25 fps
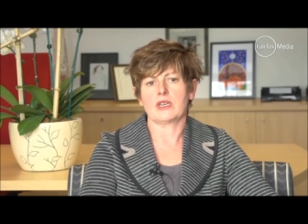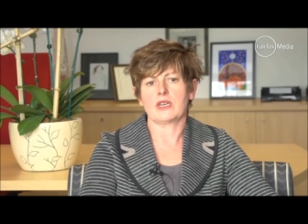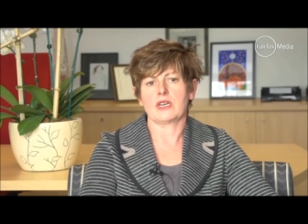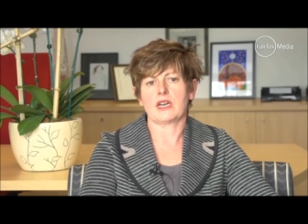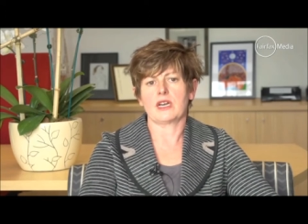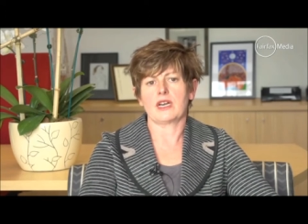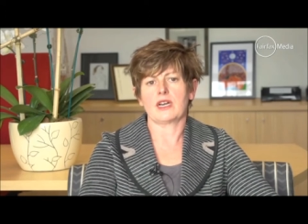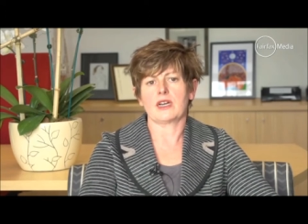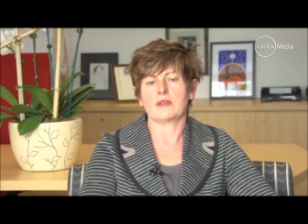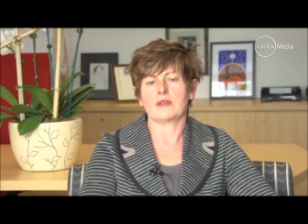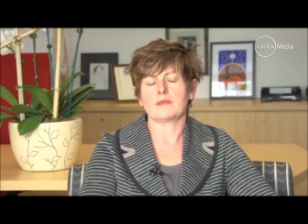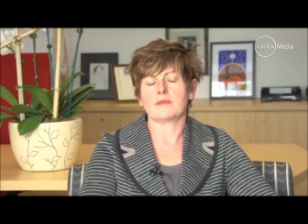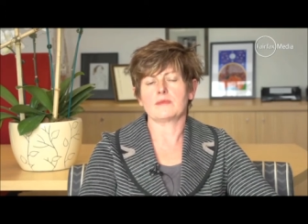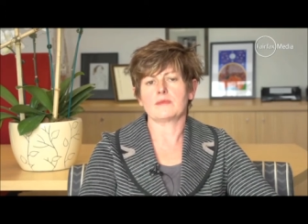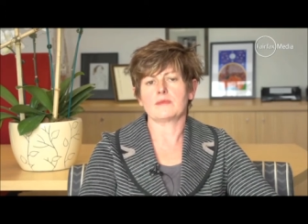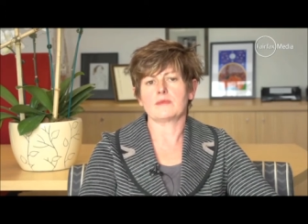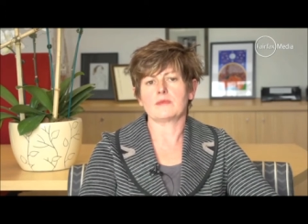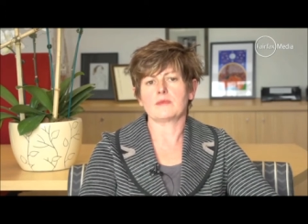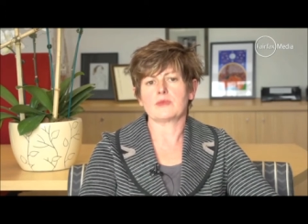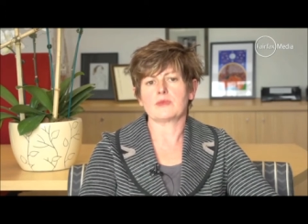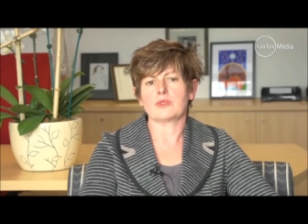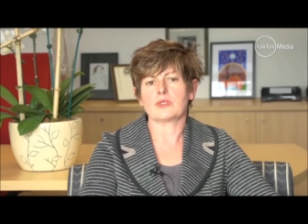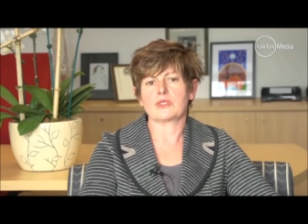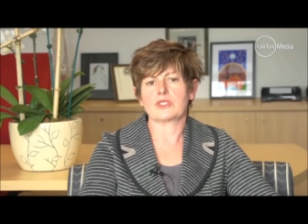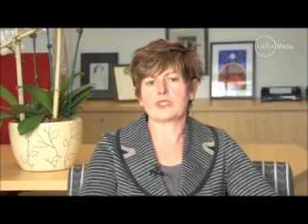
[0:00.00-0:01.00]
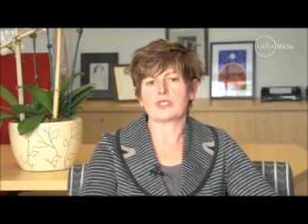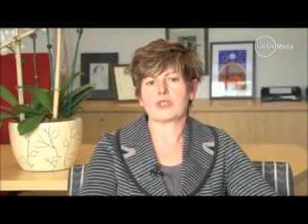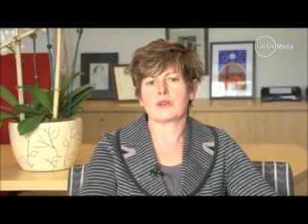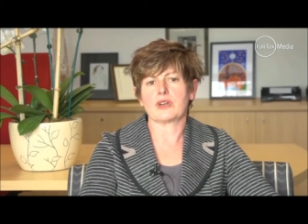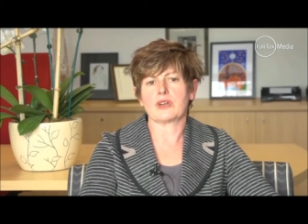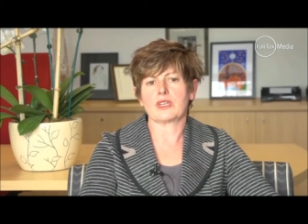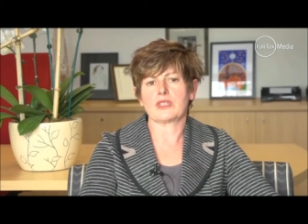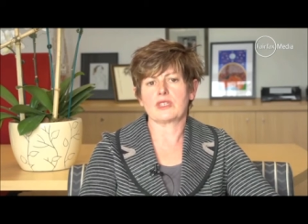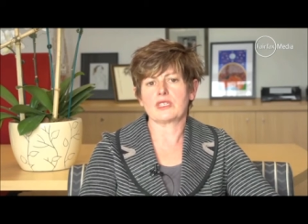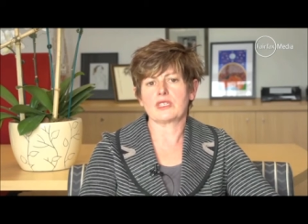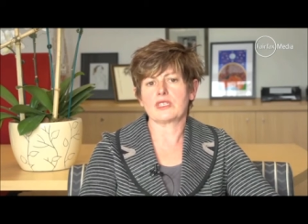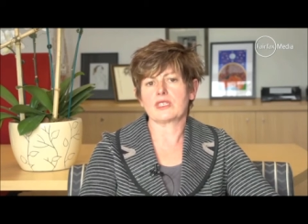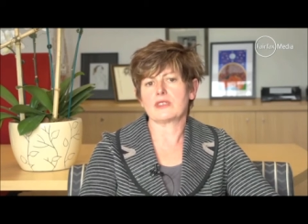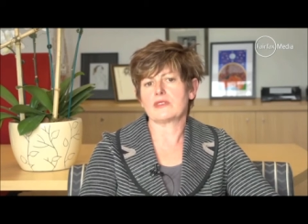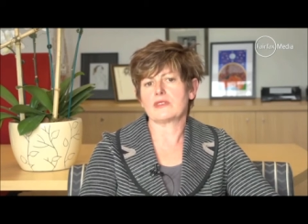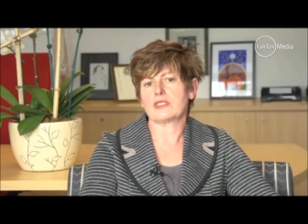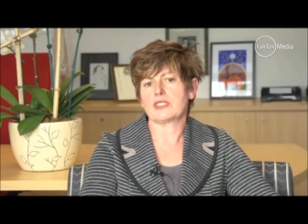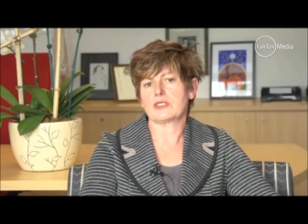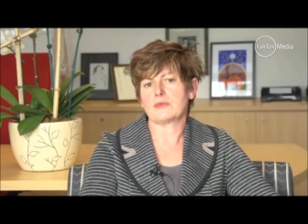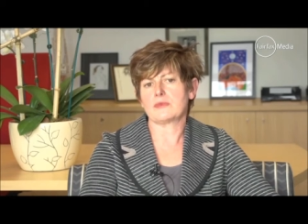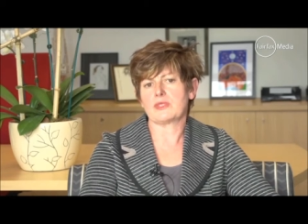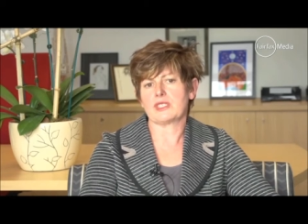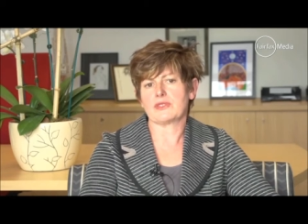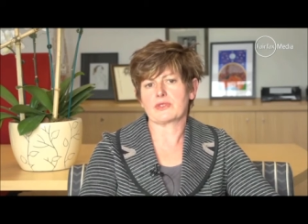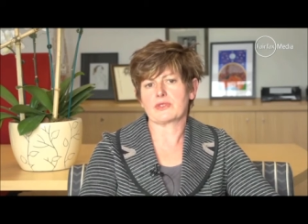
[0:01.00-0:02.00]
Um, so I think there is
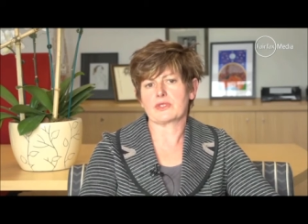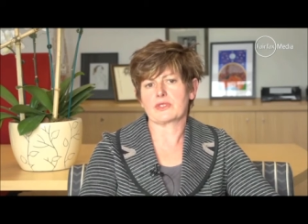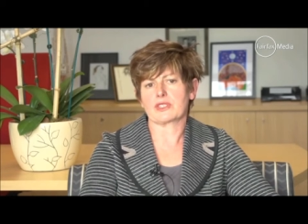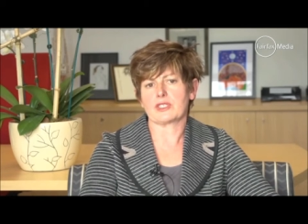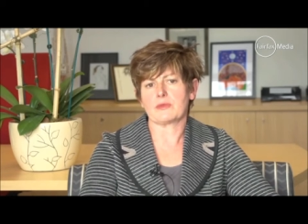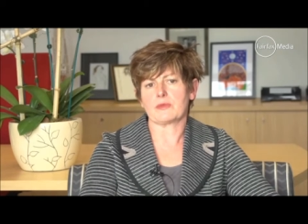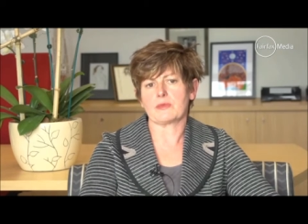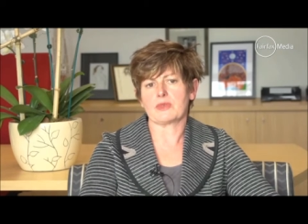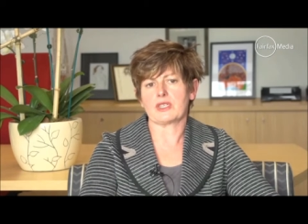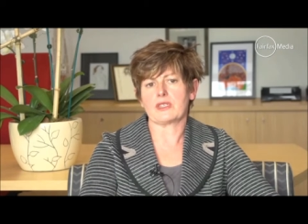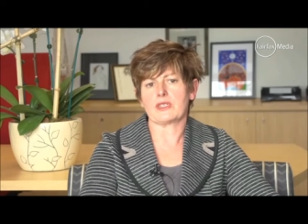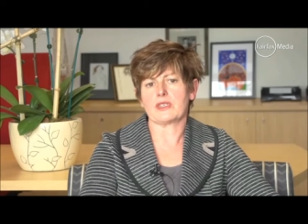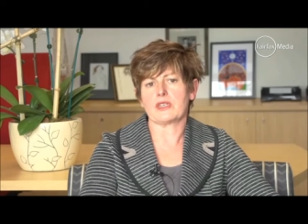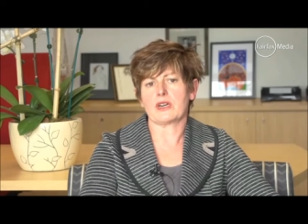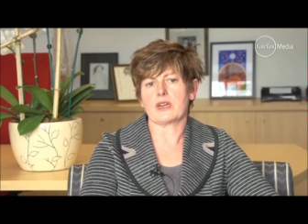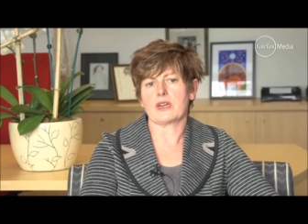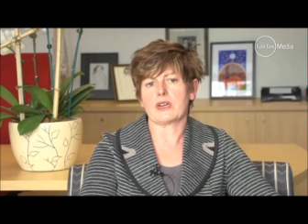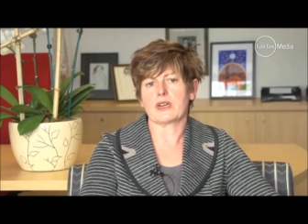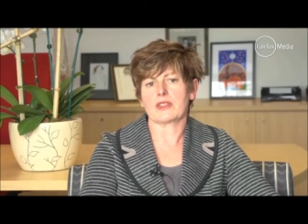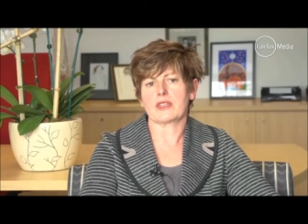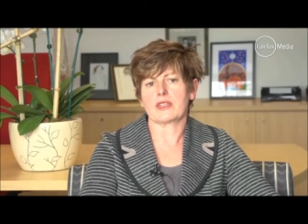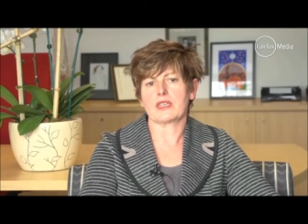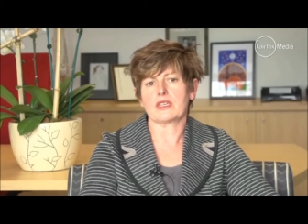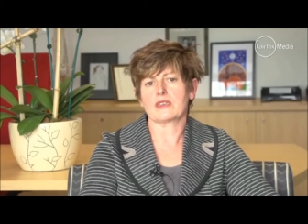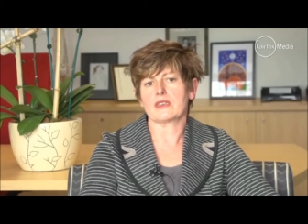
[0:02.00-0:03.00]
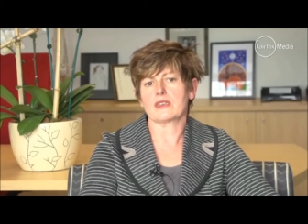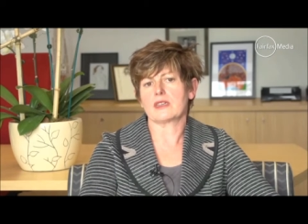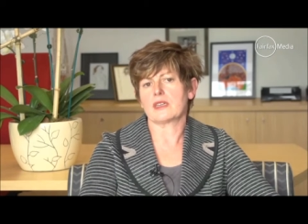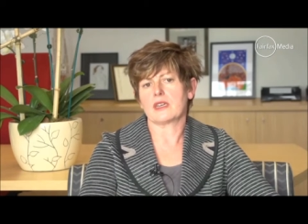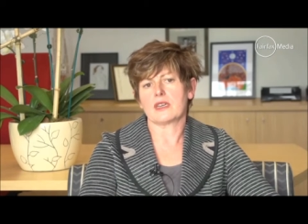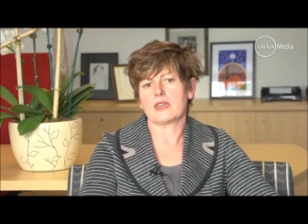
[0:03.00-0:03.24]
some difficulty, but I think